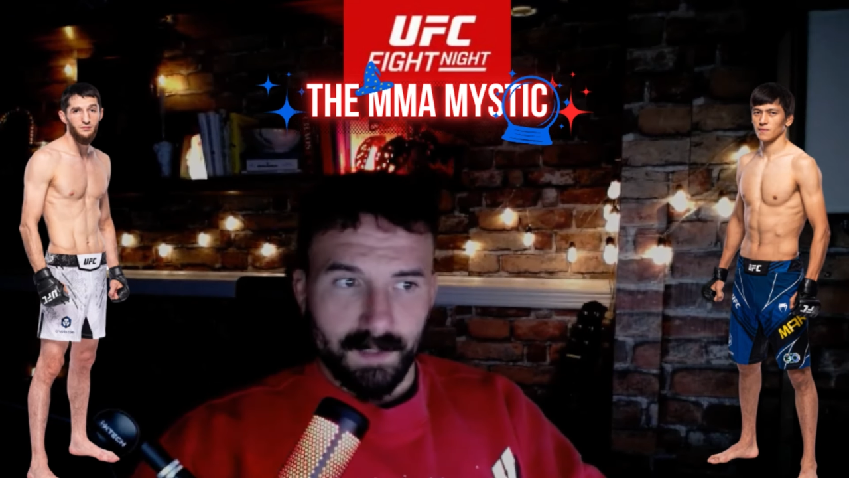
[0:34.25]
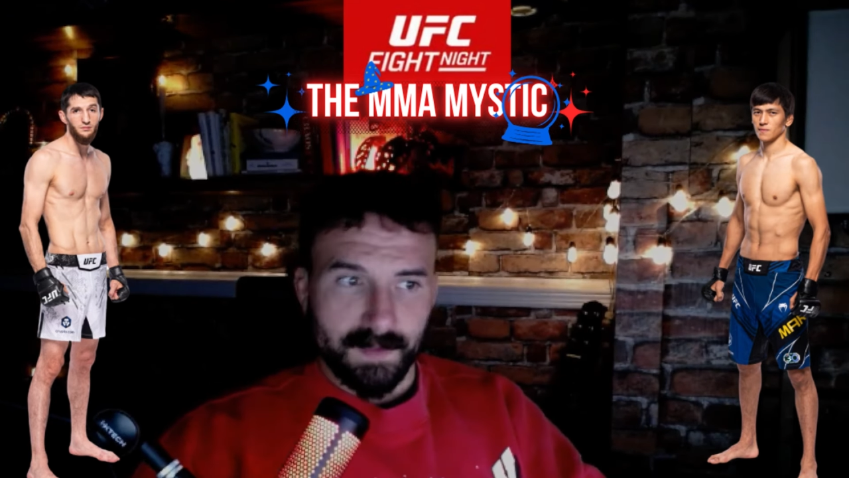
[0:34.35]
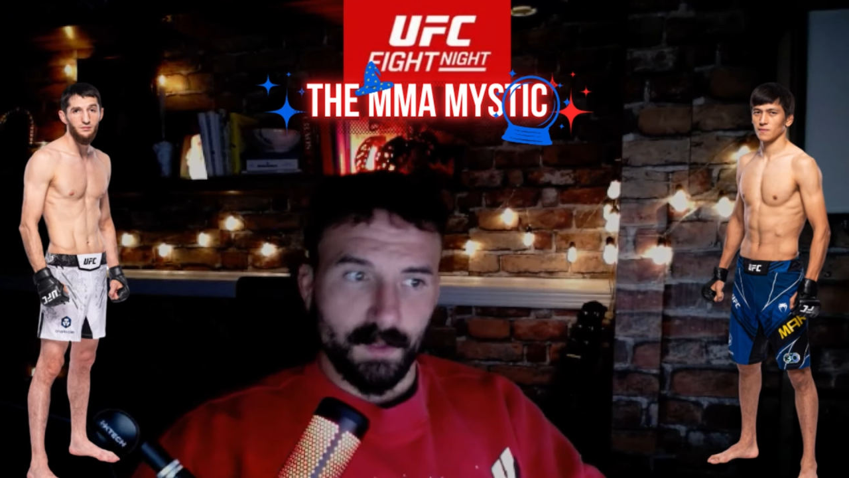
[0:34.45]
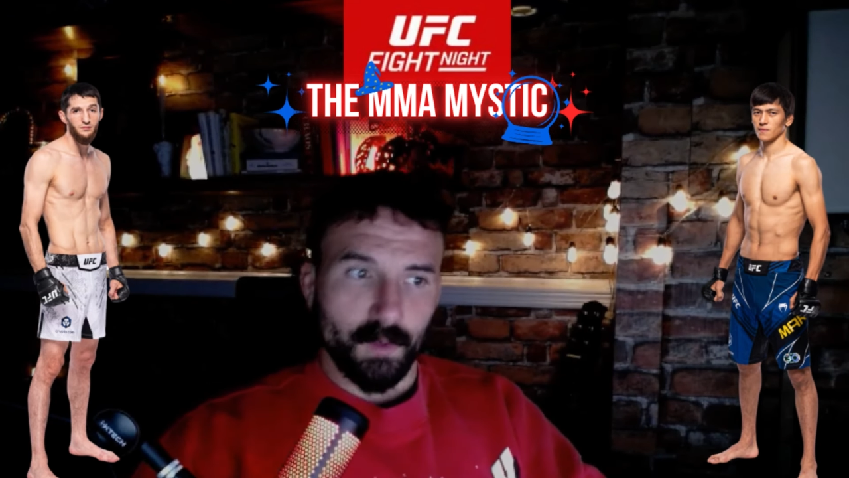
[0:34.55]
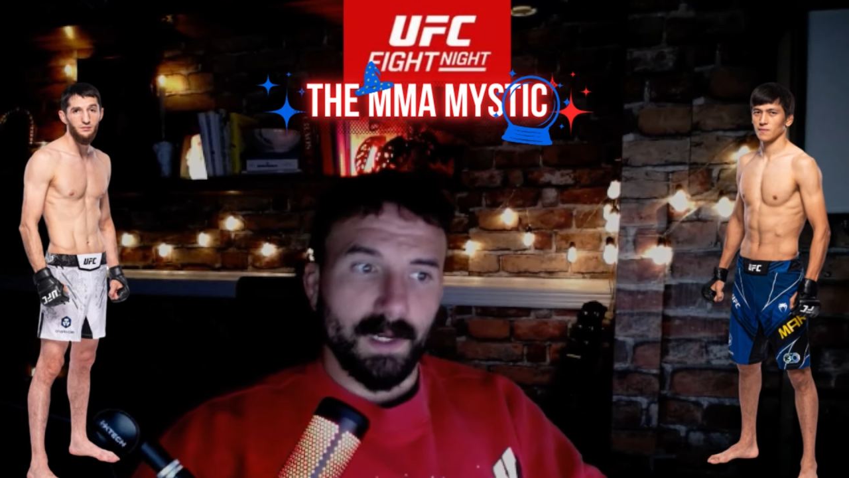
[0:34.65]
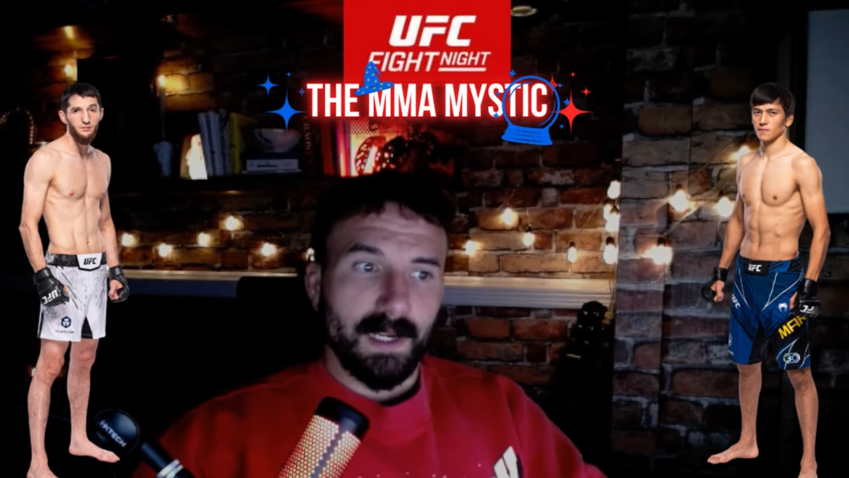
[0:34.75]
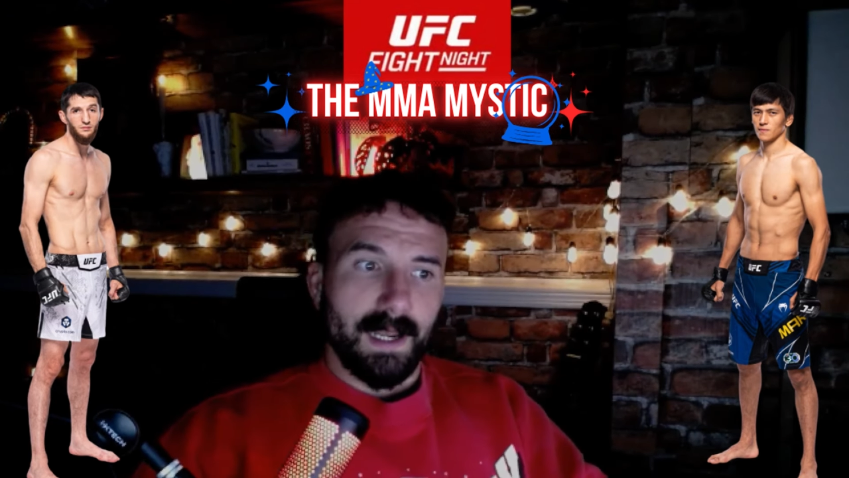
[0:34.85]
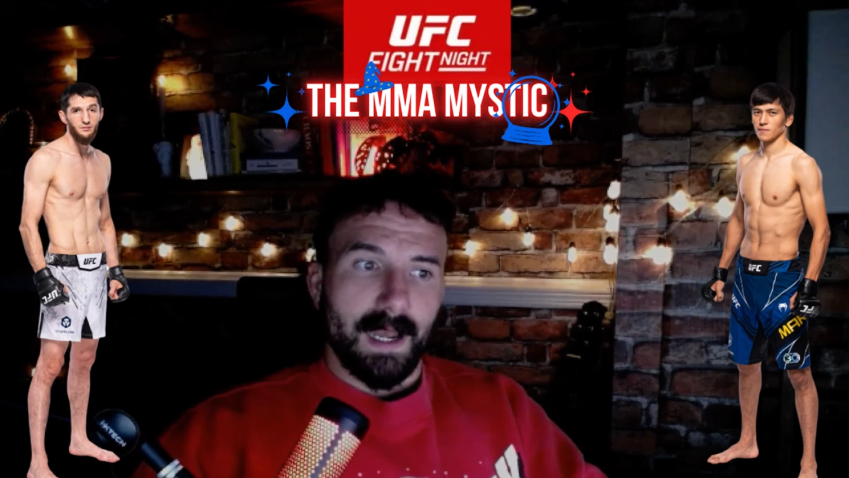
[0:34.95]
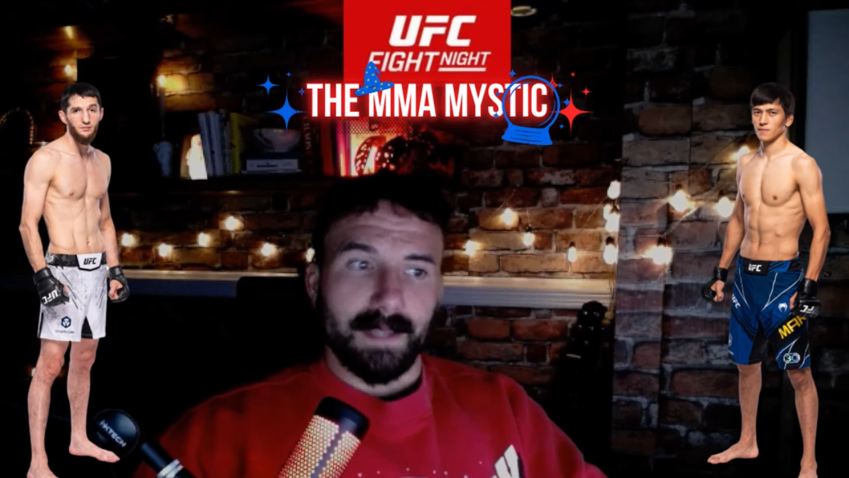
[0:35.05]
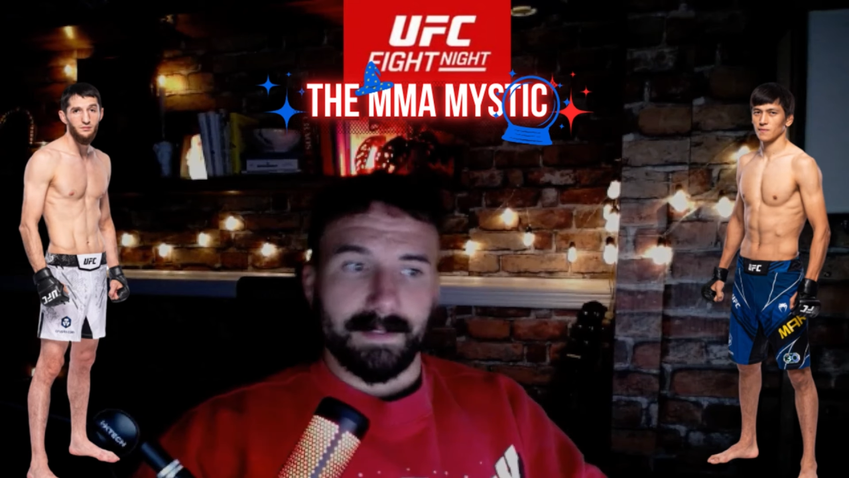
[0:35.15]
So
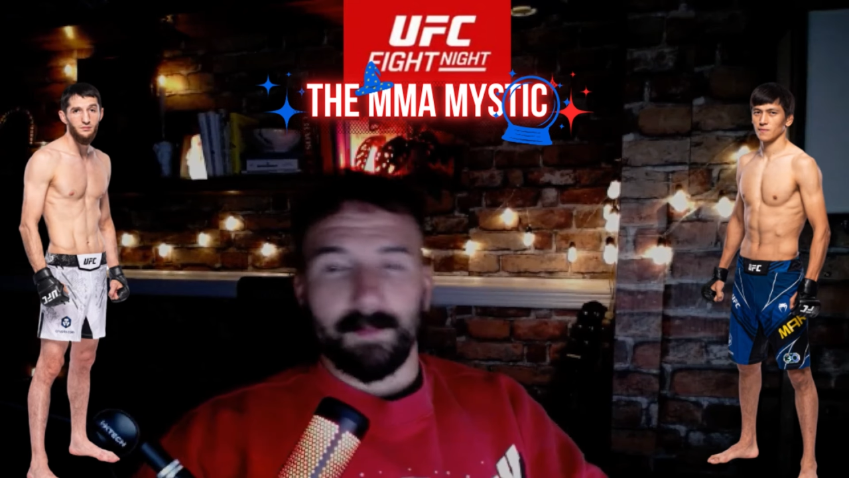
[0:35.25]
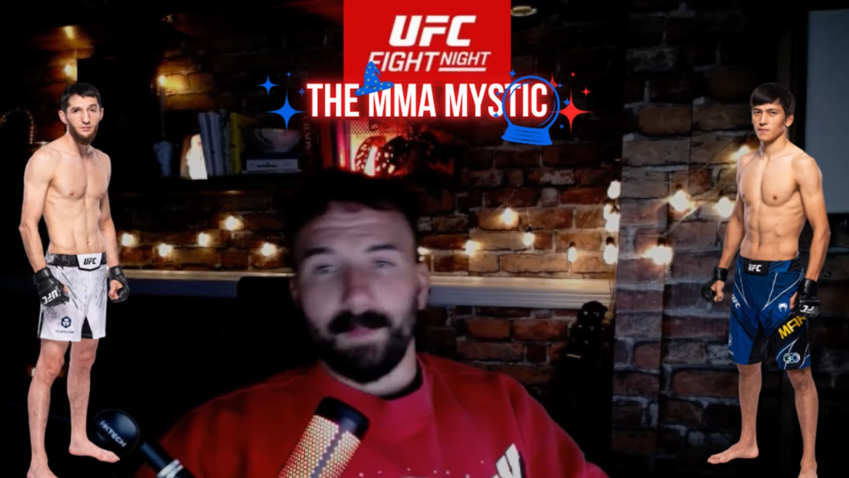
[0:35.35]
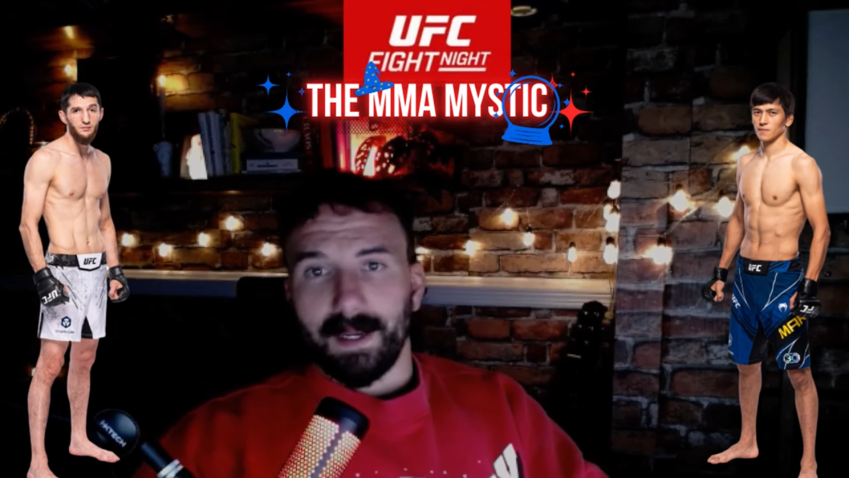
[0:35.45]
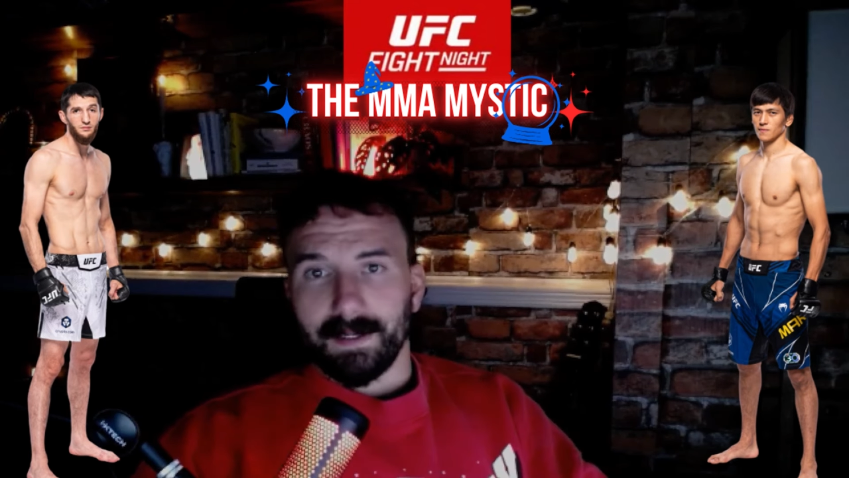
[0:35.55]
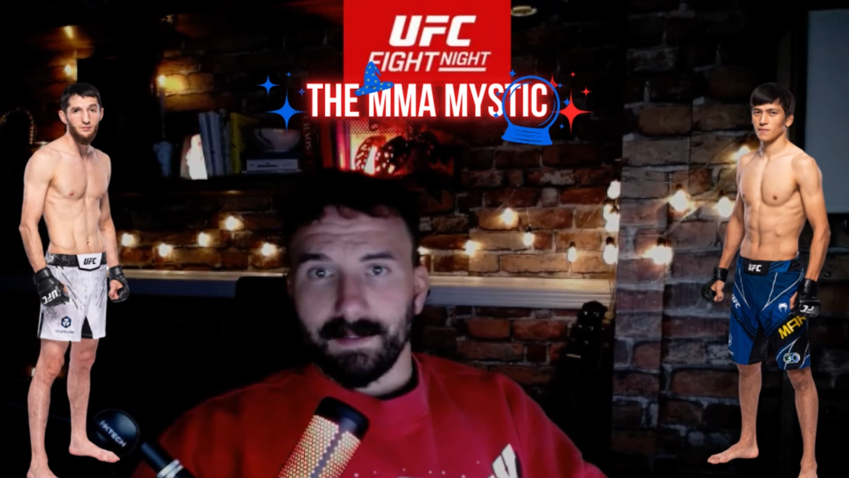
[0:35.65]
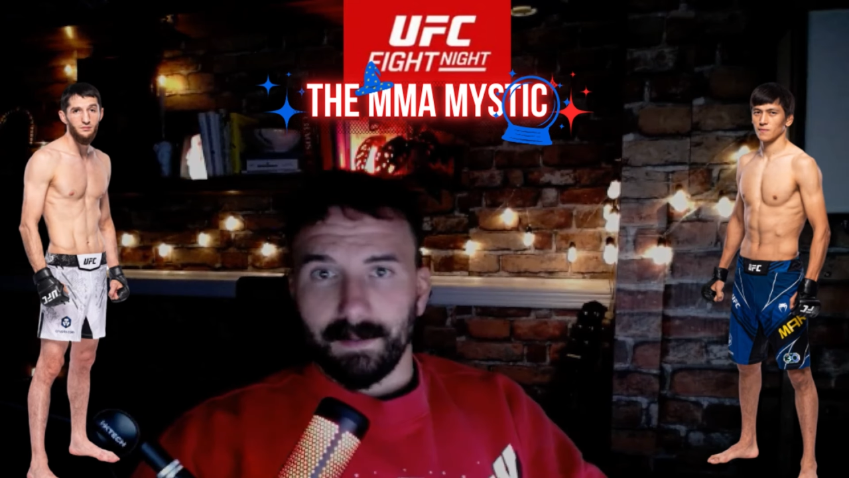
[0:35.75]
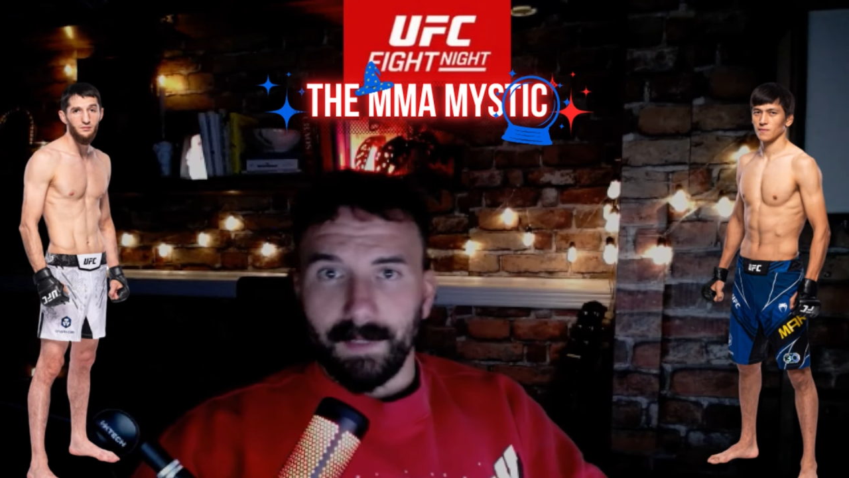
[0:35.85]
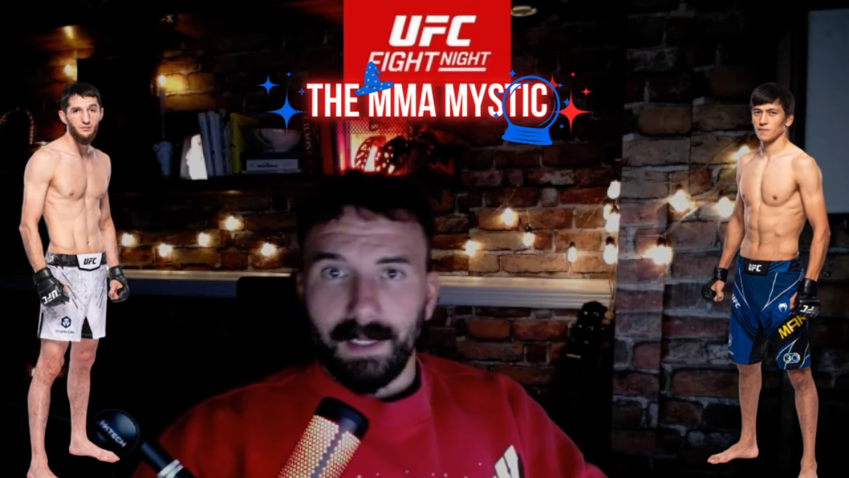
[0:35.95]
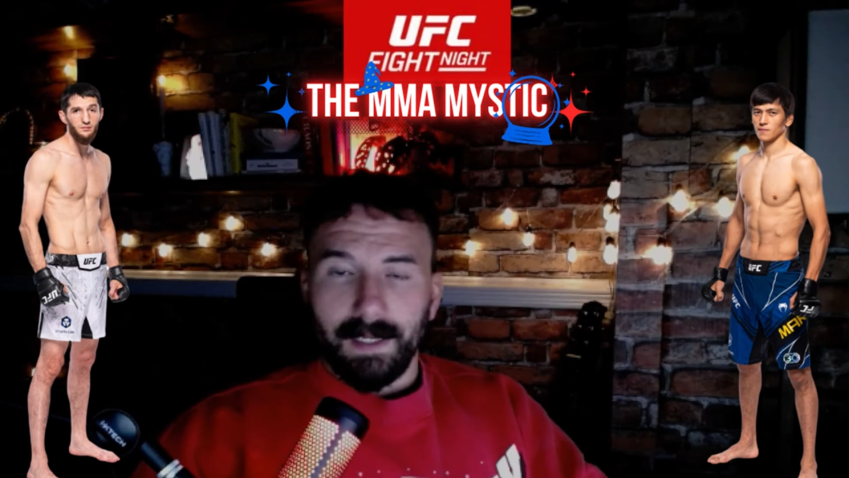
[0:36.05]
Azat Maksum